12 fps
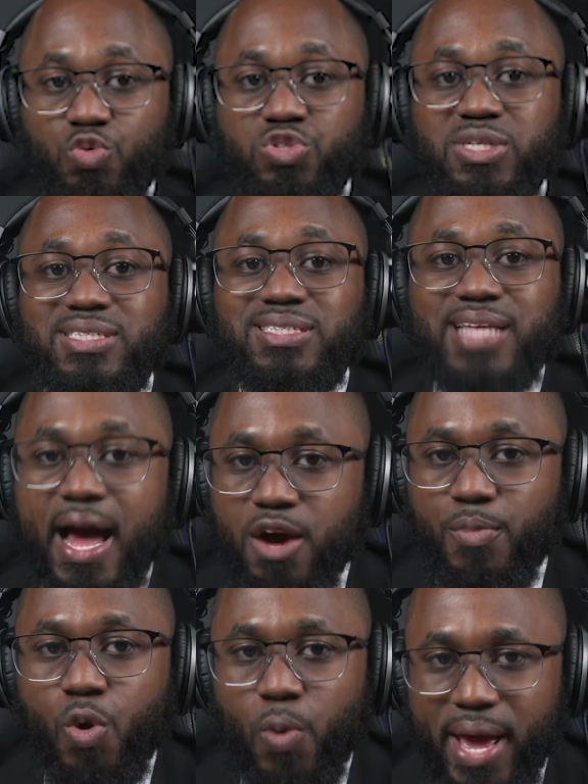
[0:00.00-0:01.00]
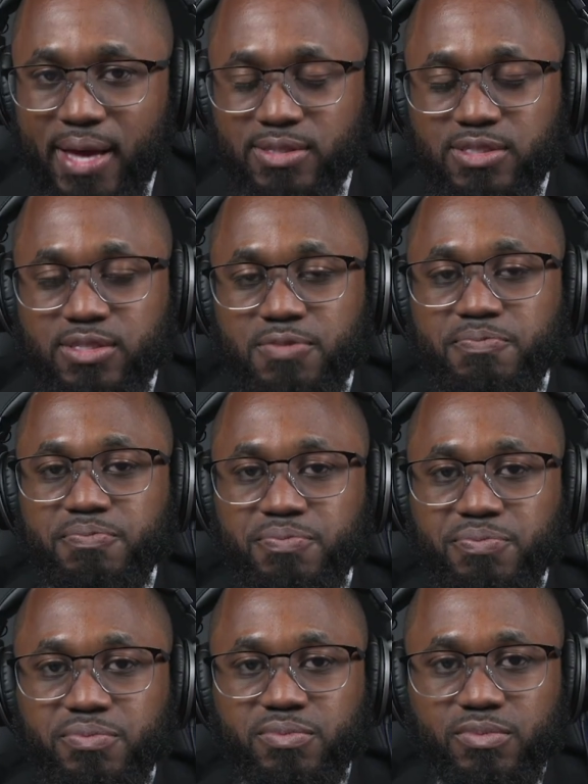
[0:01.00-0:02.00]
use stackable wings,
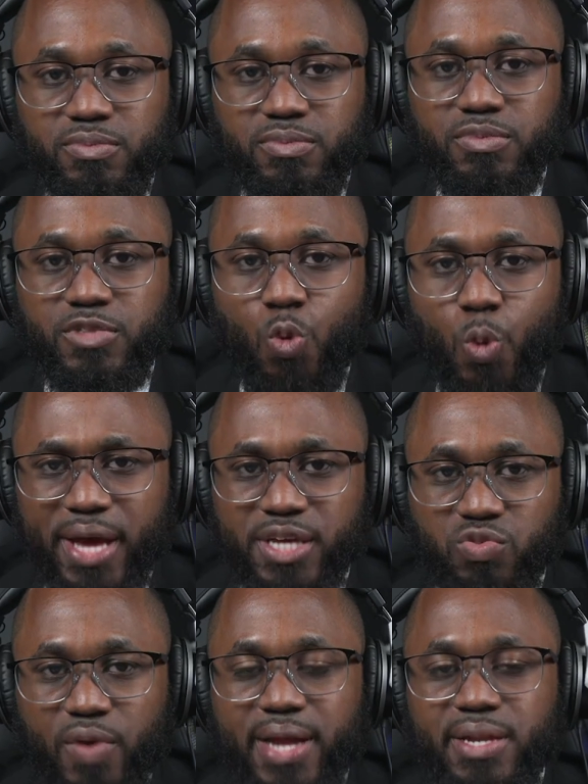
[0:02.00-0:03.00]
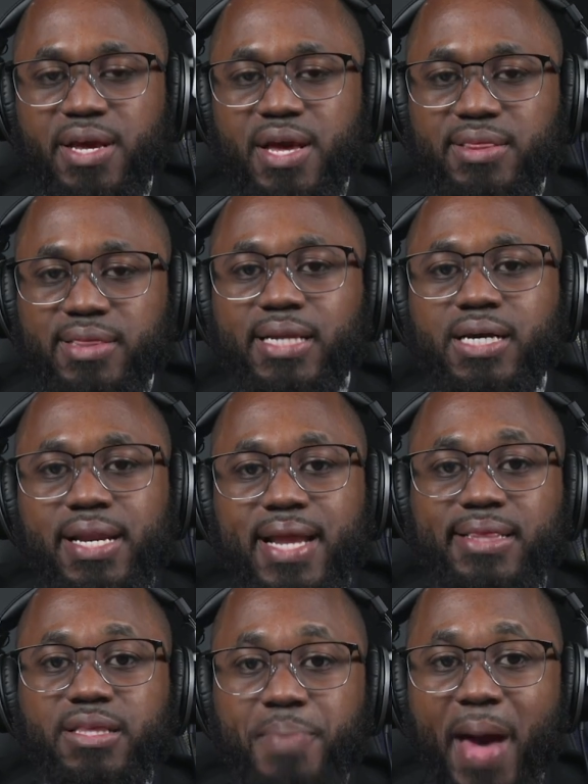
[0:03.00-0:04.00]
right? Then
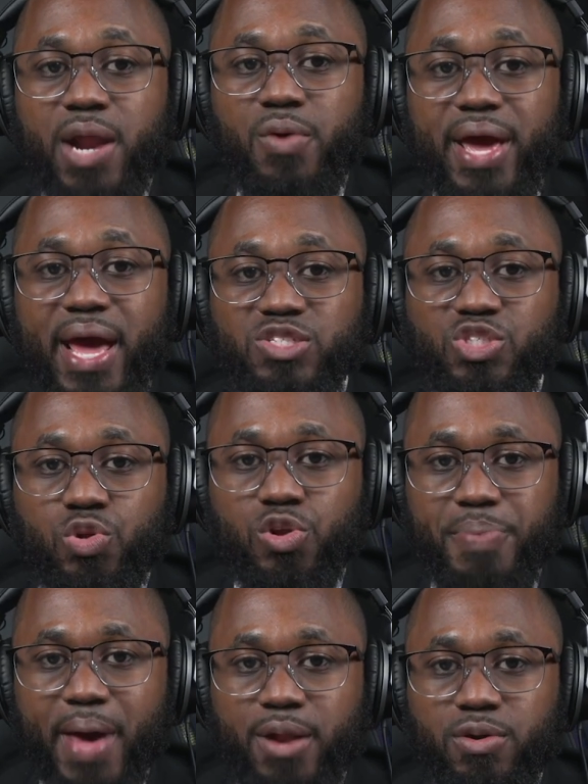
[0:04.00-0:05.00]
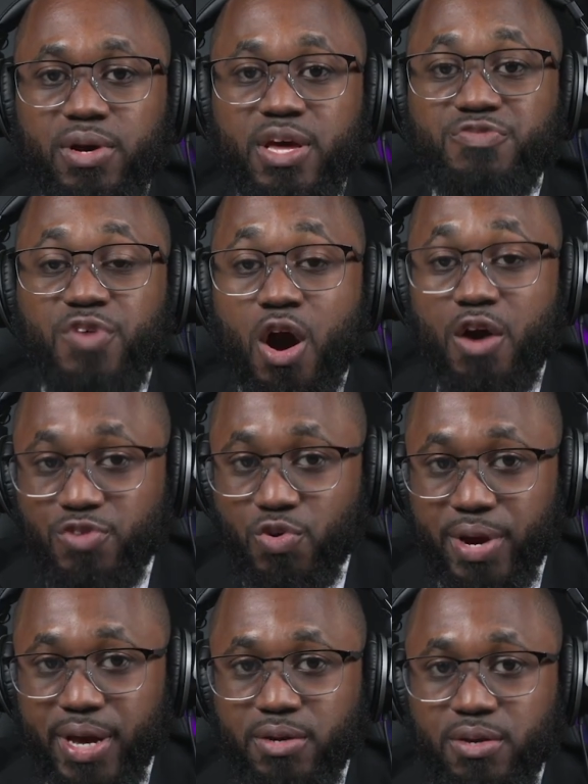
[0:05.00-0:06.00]
connect the battery and solar panel if
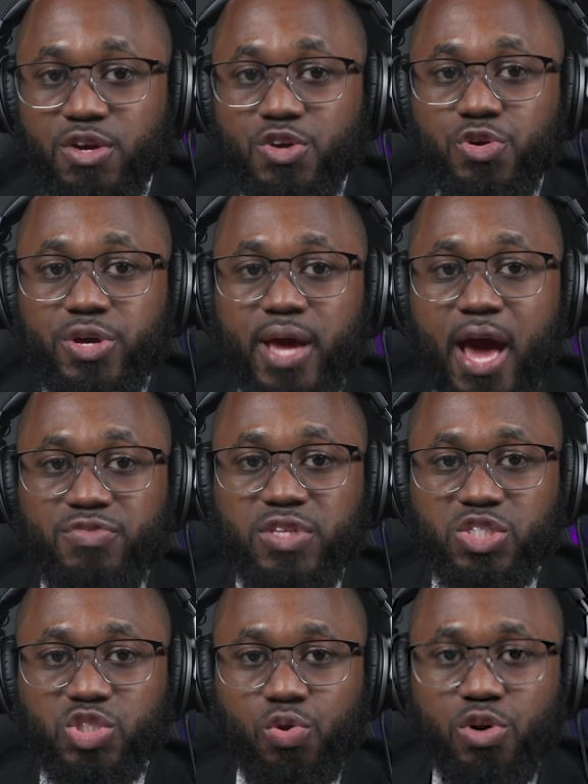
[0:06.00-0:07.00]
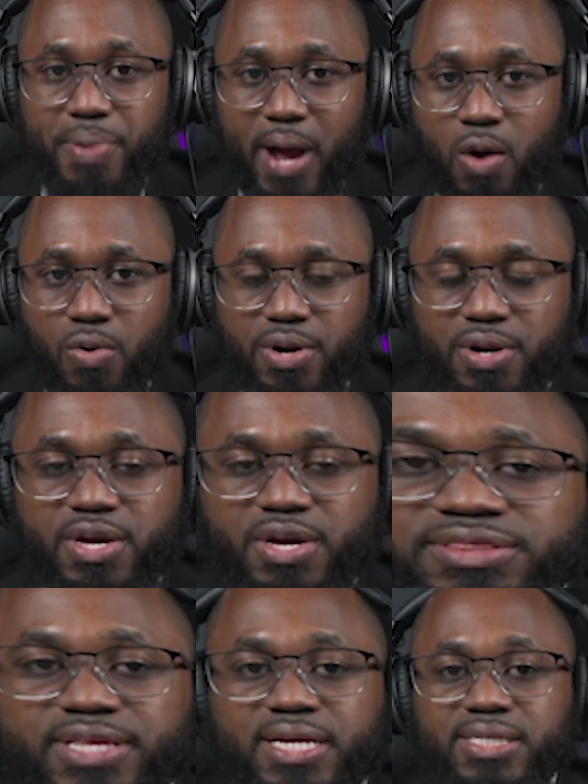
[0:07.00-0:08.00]
off-grid. You have the solar powered,
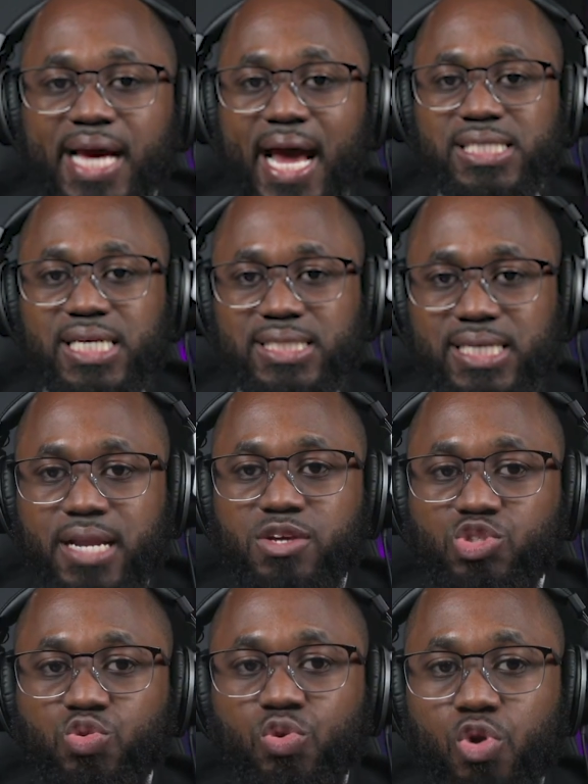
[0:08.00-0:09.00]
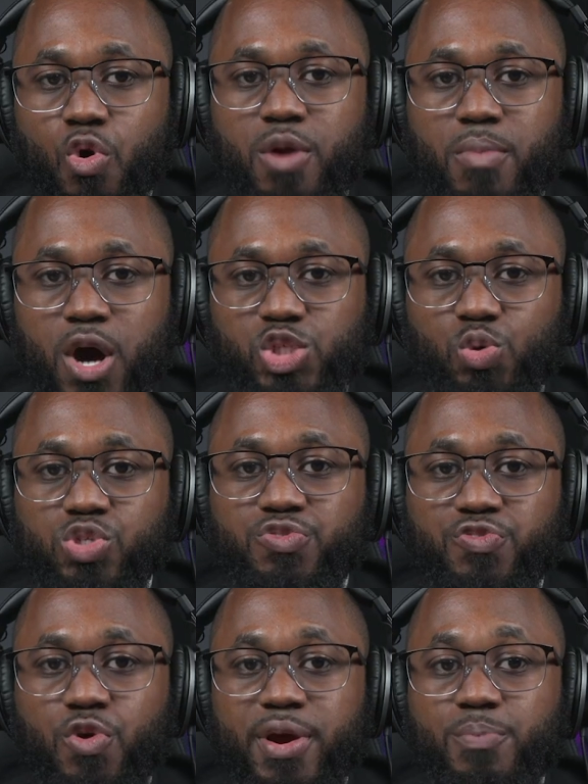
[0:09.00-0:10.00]
then attach the antennas to LoRa modules
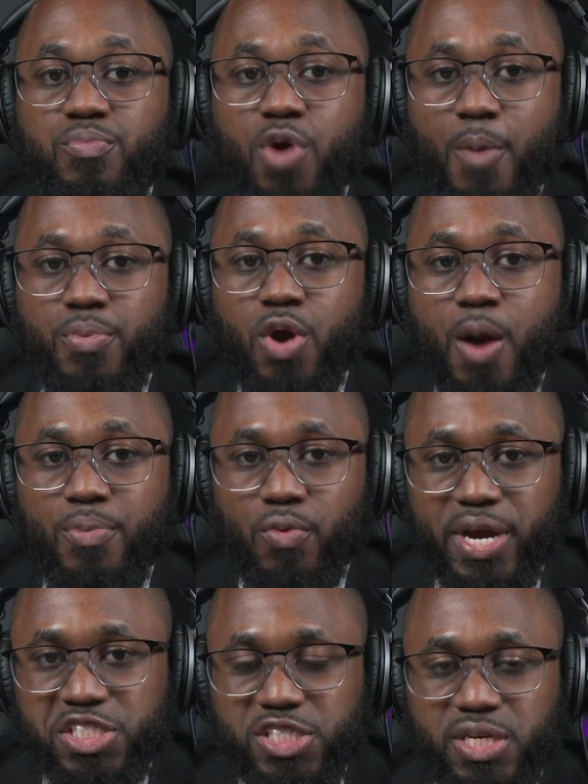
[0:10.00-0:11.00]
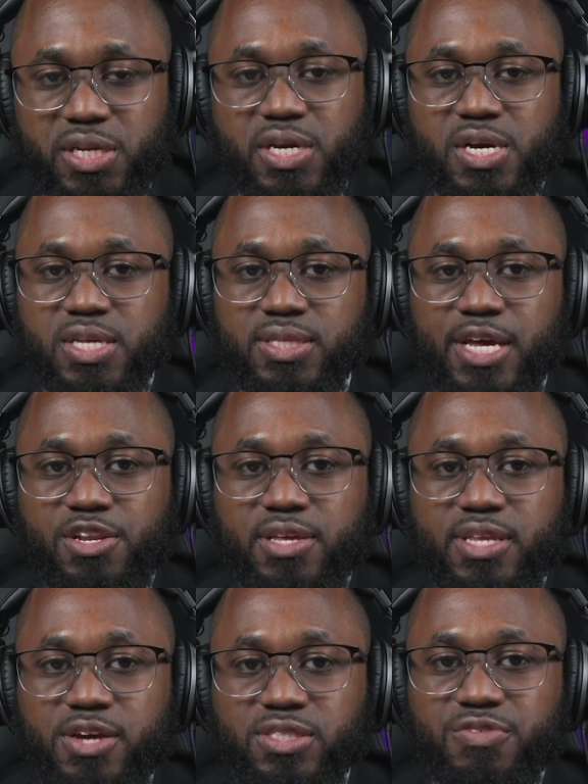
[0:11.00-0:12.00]
for proper operation. Then
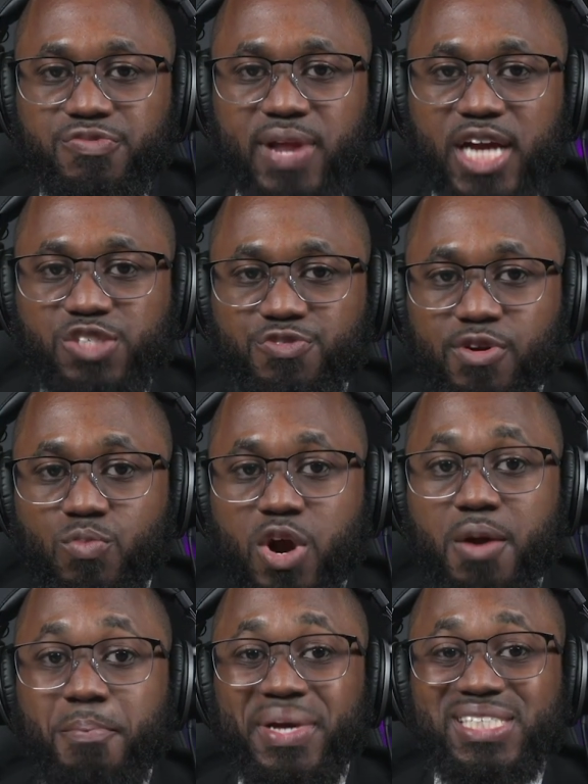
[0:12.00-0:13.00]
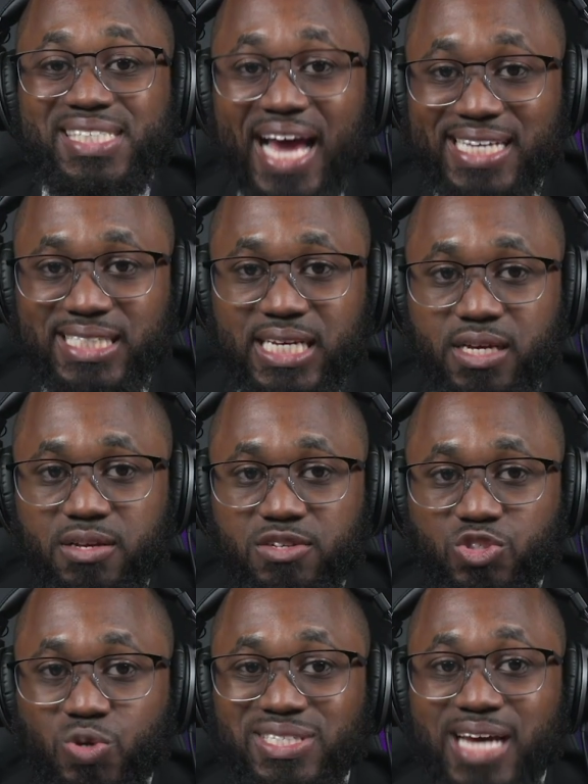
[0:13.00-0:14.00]
there's the flash firmware, Mestastic.
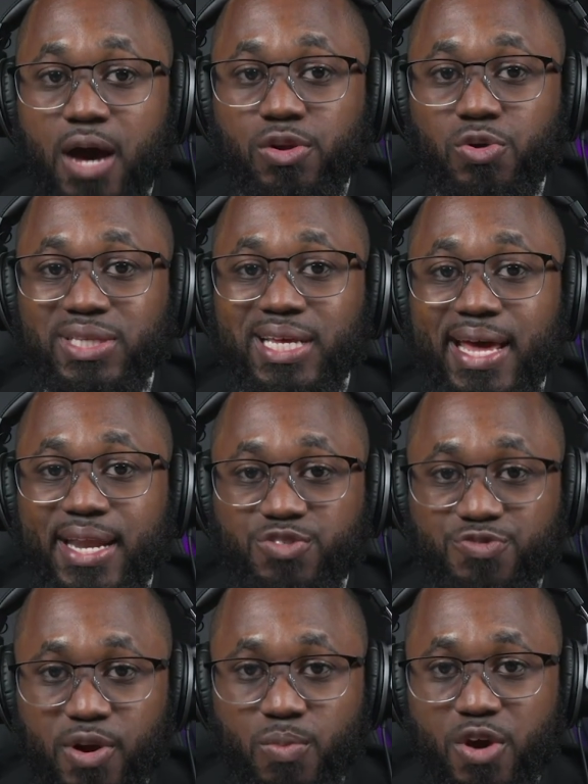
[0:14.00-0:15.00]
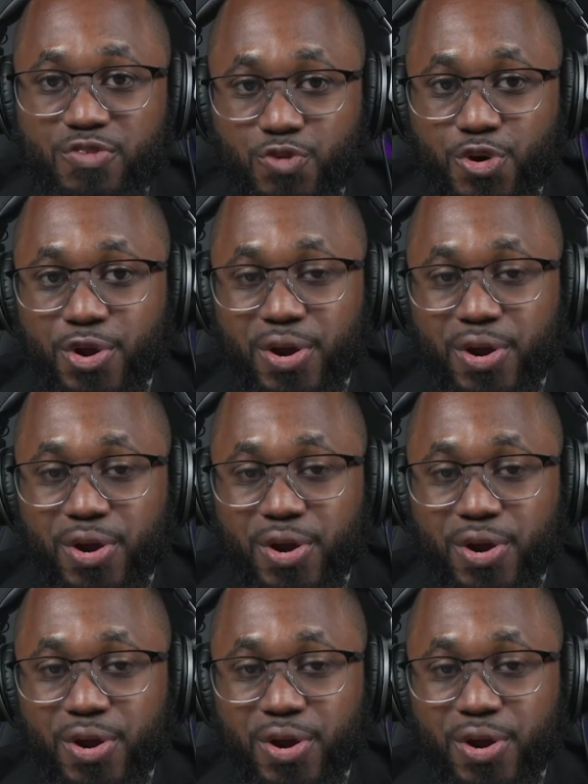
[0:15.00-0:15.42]
So download the latest firmware for your